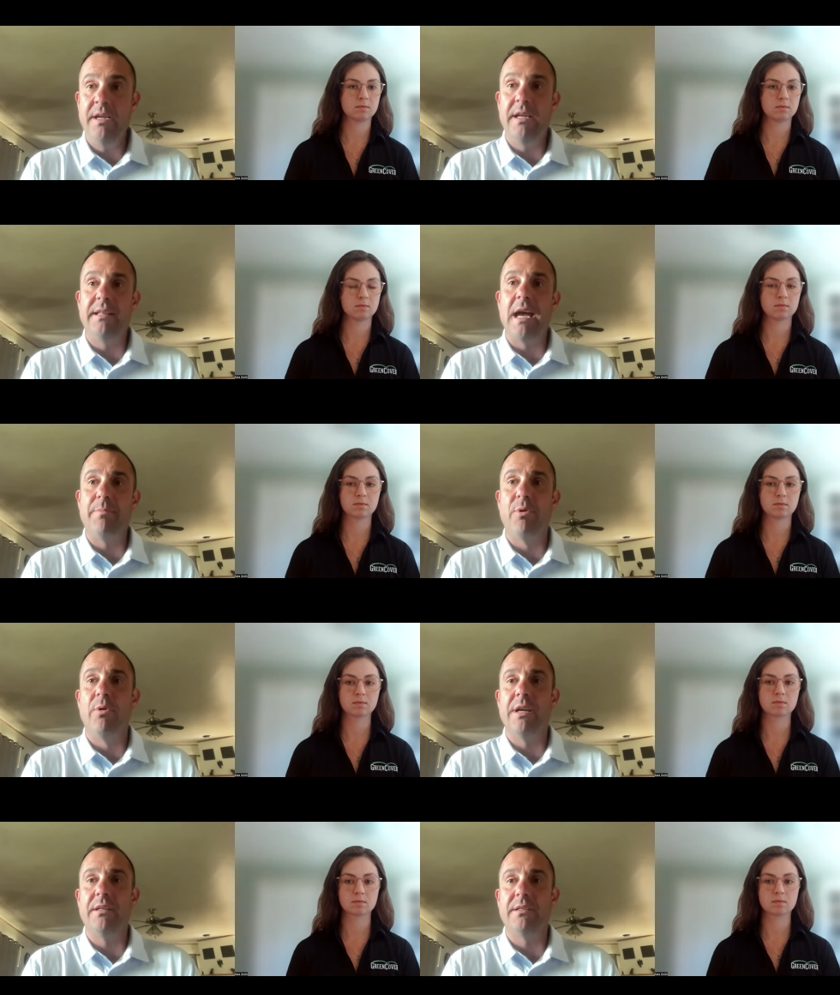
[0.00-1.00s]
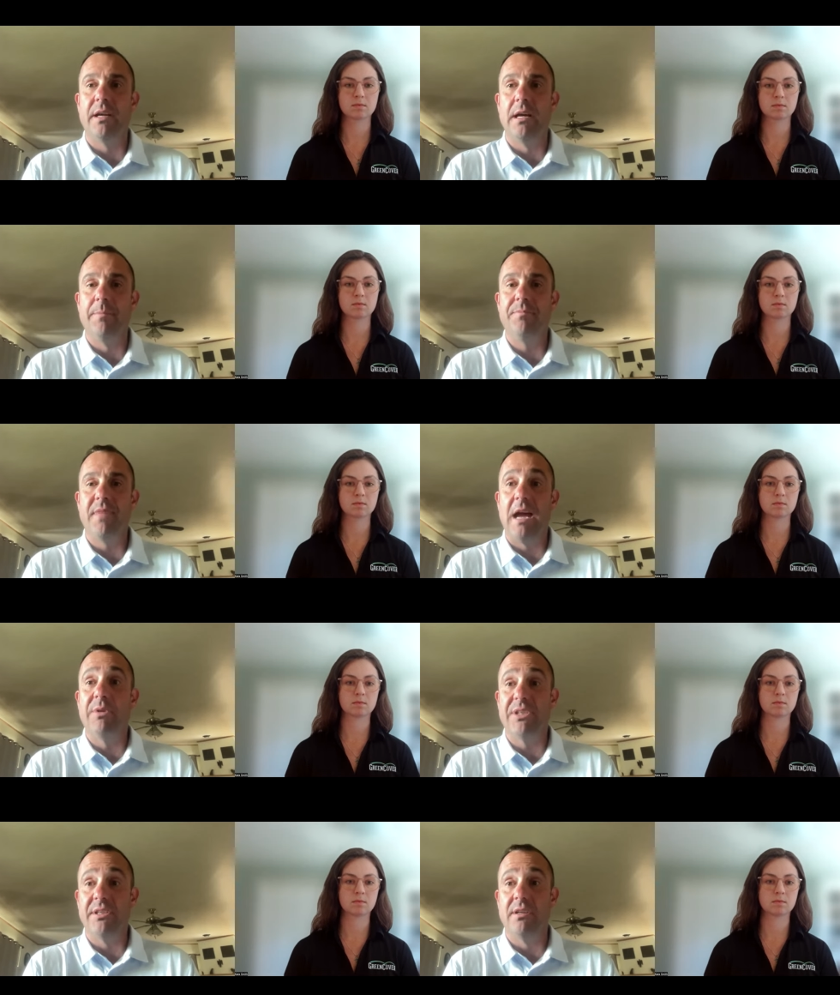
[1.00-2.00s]
Speaker 1: at that point, um, I
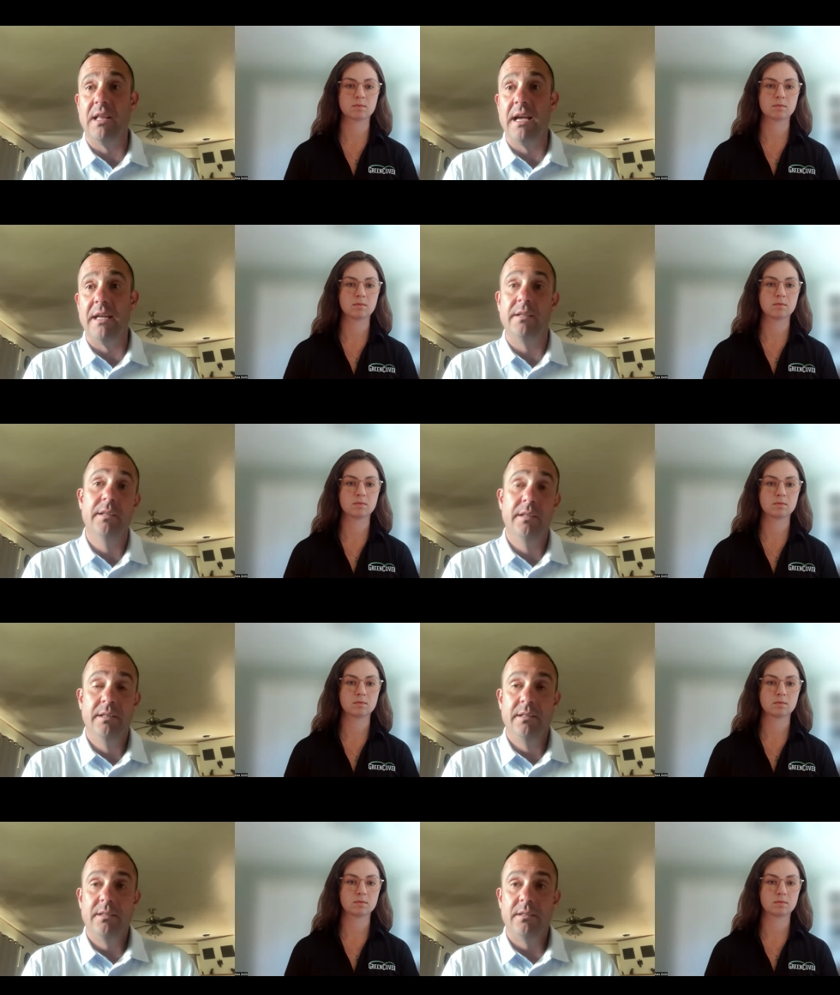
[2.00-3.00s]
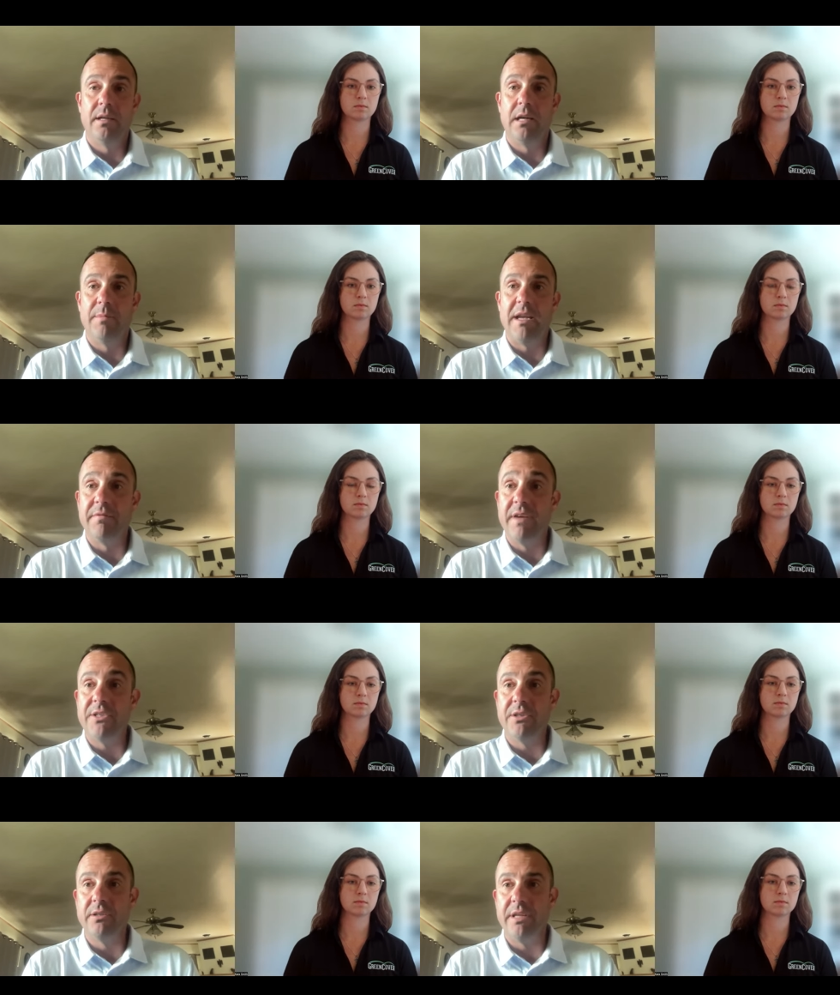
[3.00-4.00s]
was still on uh, my
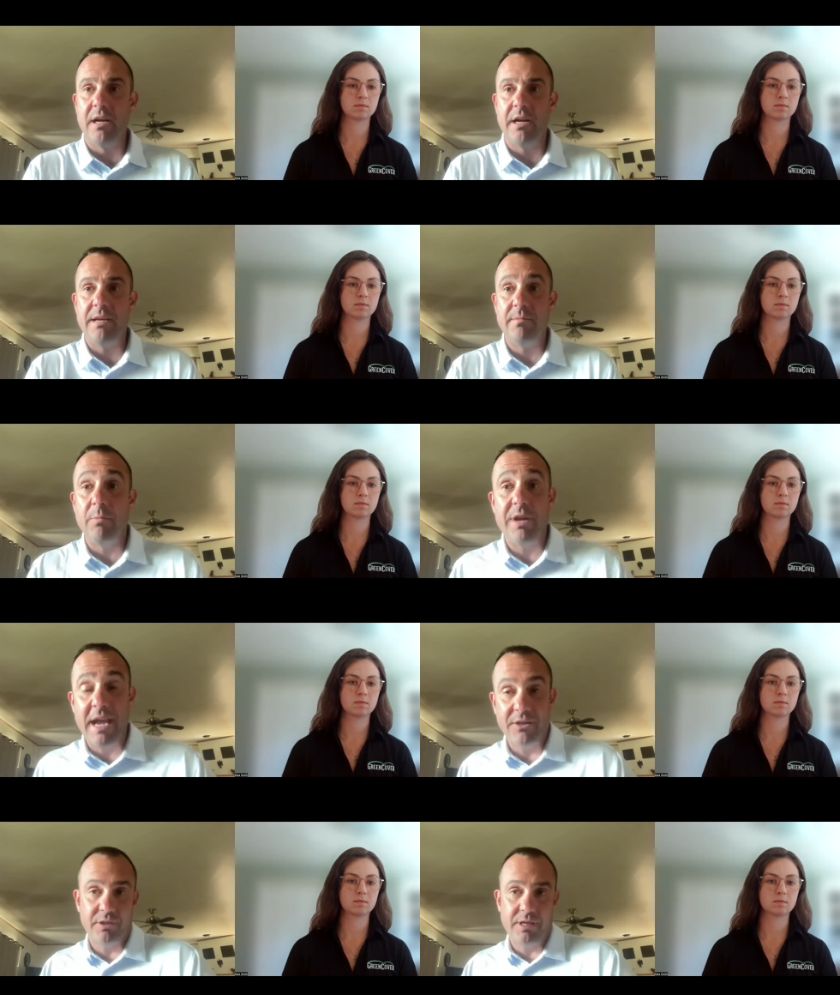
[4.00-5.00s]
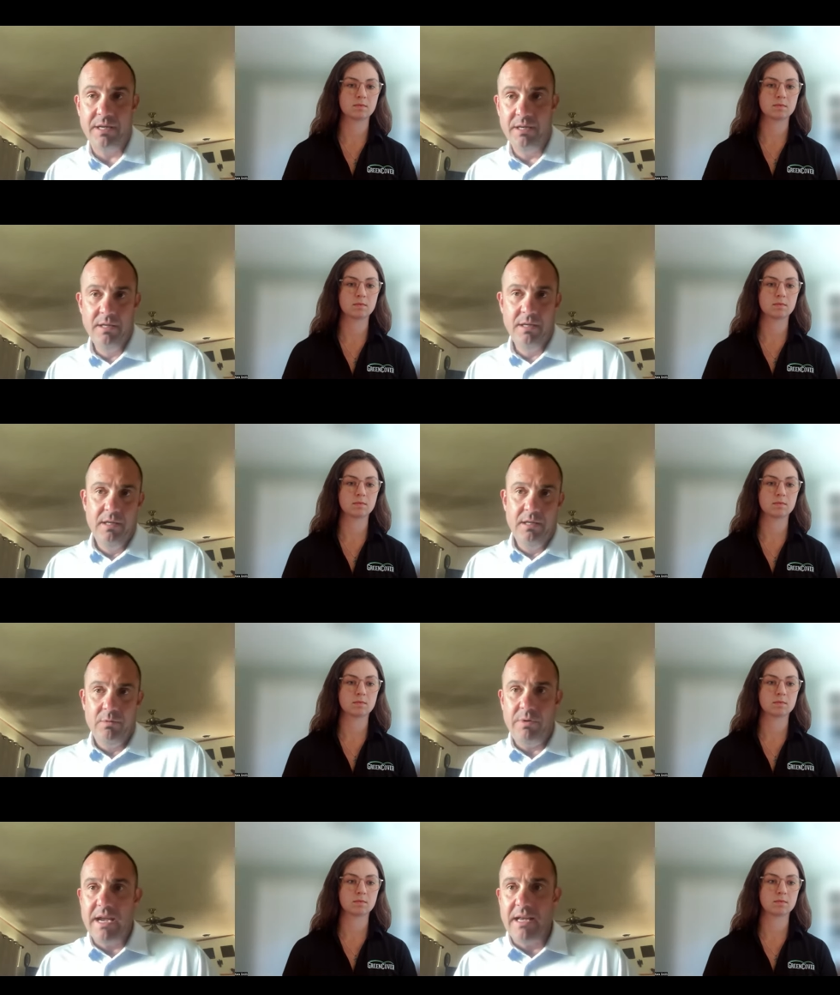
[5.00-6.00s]
conventional dairy, and we actually
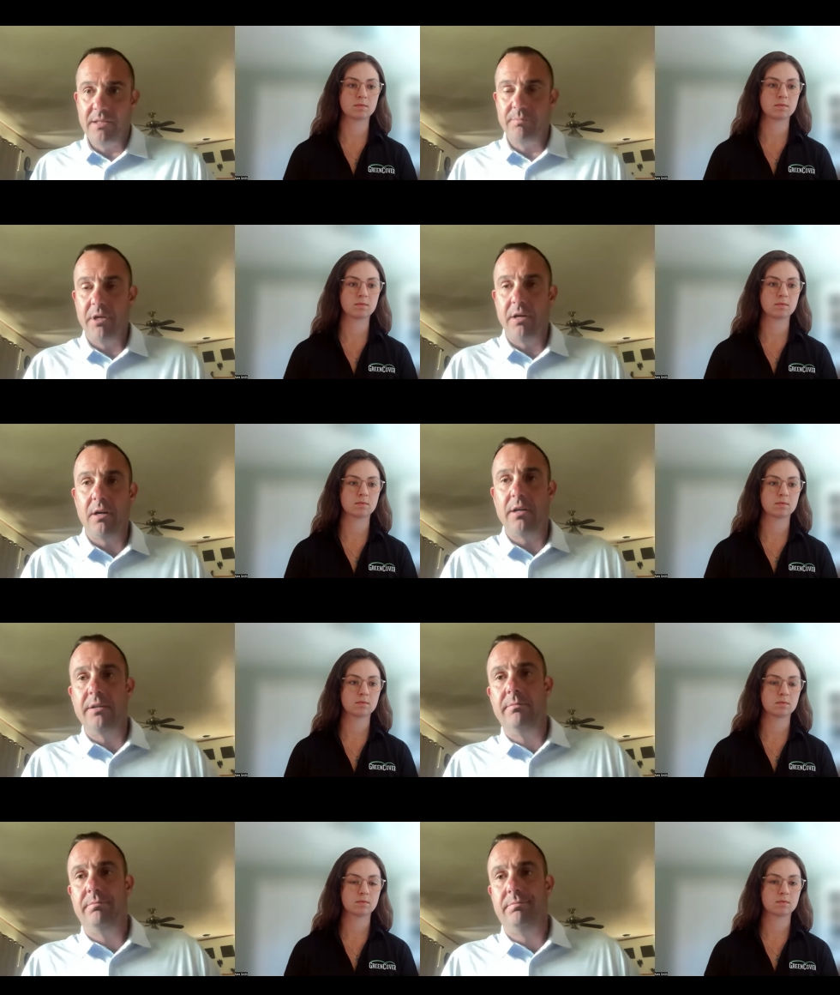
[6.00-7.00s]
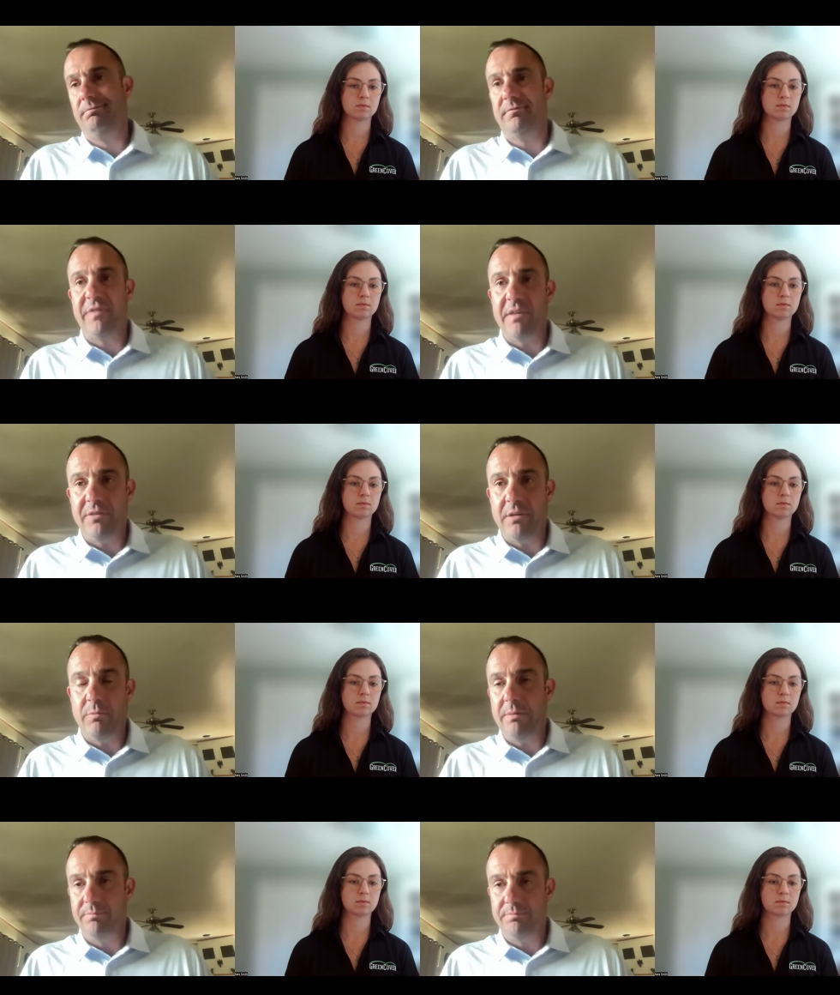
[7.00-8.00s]
we had a, a herd of 50
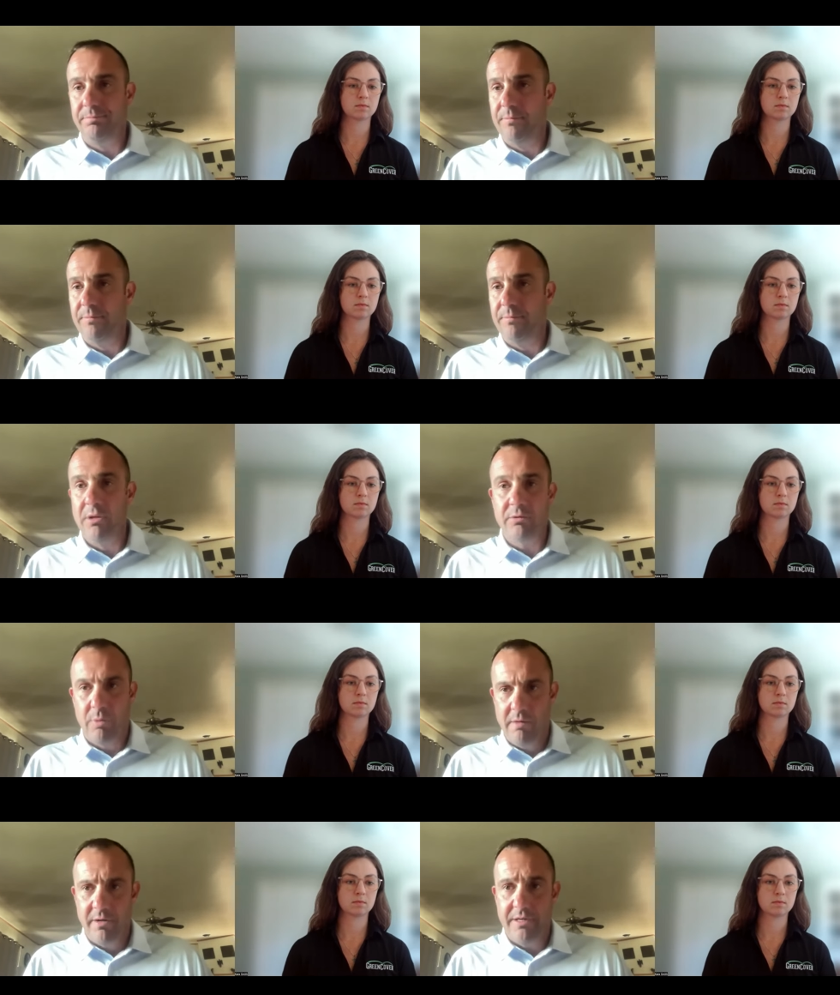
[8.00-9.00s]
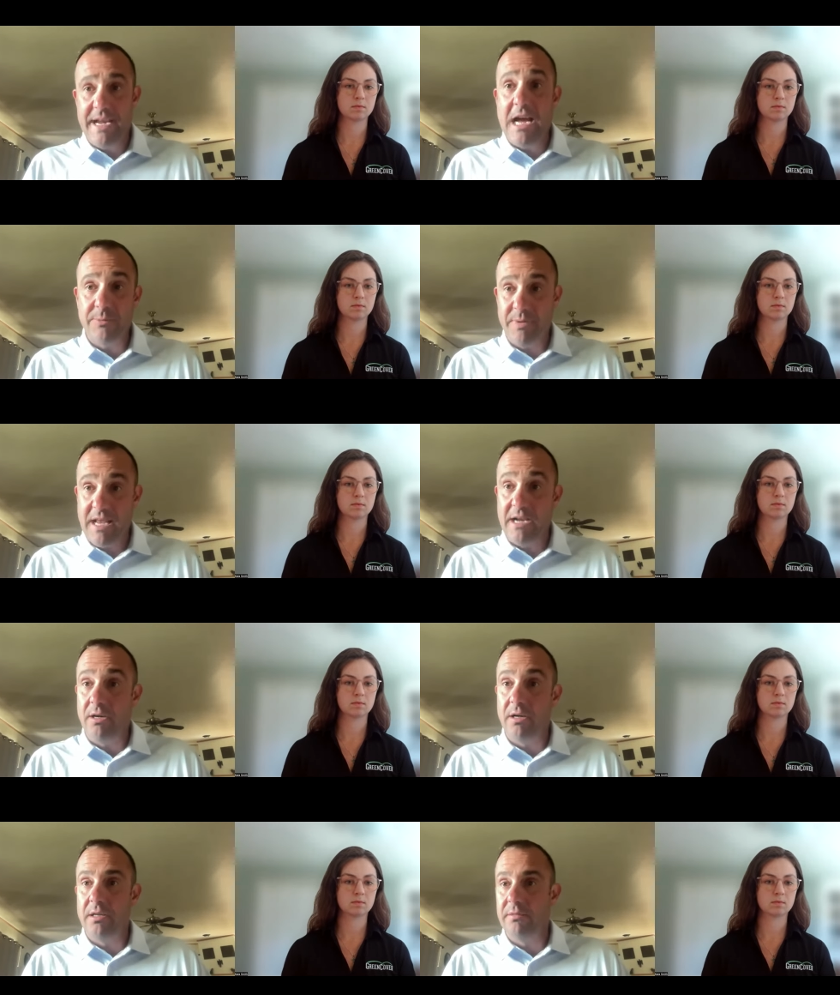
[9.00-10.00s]
we milked 1200 cows but had a
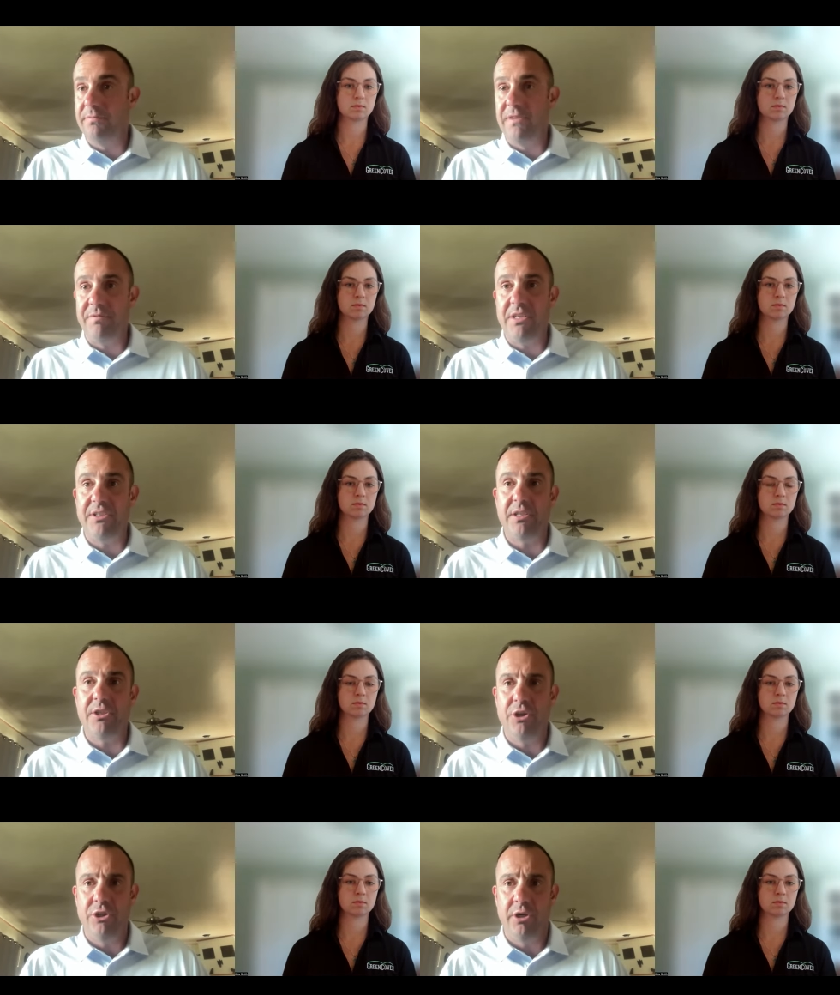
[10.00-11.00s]
herd of 50 60